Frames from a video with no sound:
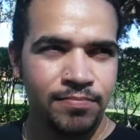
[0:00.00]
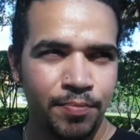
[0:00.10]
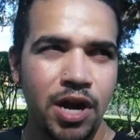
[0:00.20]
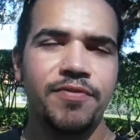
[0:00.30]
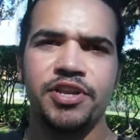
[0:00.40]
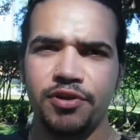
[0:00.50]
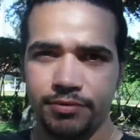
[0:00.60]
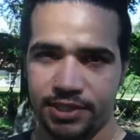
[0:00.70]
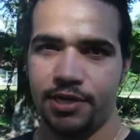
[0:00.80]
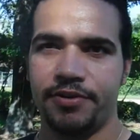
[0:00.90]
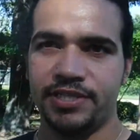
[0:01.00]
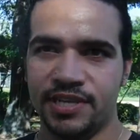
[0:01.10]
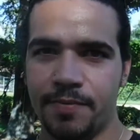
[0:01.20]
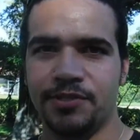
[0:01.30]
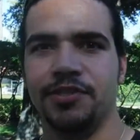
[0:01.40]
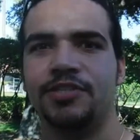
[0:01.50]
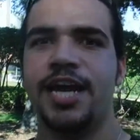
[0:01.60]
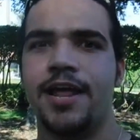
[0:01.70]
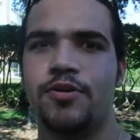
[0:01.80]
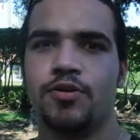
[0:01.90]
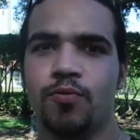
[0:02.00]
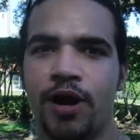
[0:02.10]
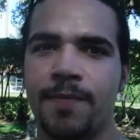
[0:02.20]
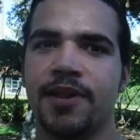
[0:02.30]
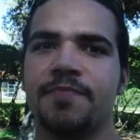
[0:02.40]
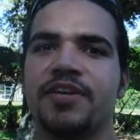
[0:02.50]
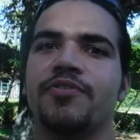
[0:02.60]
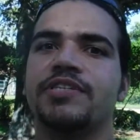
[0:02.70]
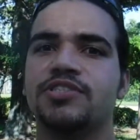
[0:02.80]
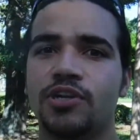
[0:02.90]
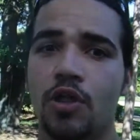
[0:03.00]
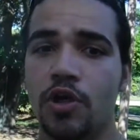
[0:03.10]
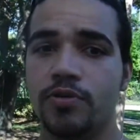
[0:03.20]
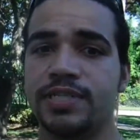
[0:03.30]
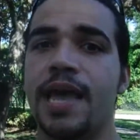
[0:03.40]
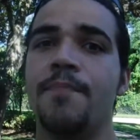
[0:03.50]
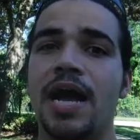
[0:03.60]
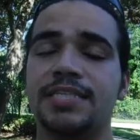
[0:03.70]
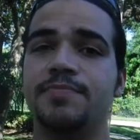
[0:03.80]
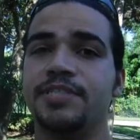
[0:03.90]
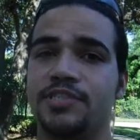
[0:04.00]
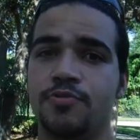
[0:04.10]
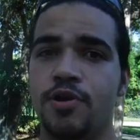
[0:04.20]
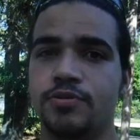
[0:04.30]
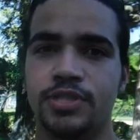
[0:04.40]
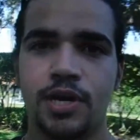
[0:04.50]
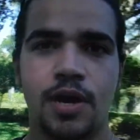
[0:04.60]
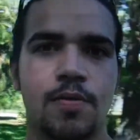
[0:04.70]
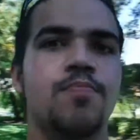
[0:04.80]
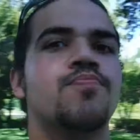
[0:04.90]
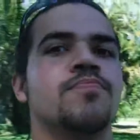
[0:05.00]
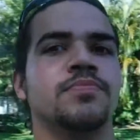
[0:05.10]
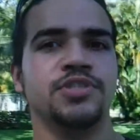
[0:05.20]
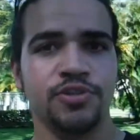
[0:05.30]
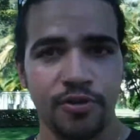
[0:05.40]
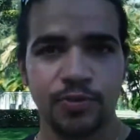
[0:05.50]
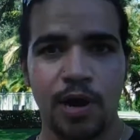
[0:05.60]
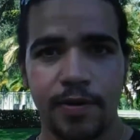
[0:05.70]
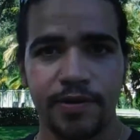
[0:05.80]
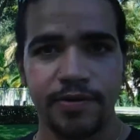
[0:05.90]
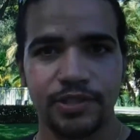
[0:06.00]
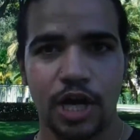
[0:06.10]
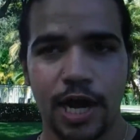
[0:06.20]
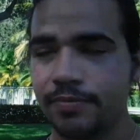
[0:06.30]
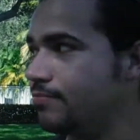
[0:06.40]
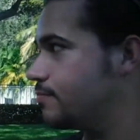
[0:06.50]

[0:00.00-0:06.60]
part of a new series coming to the channel where I'm going to be doing solos and possibly duos probably with John.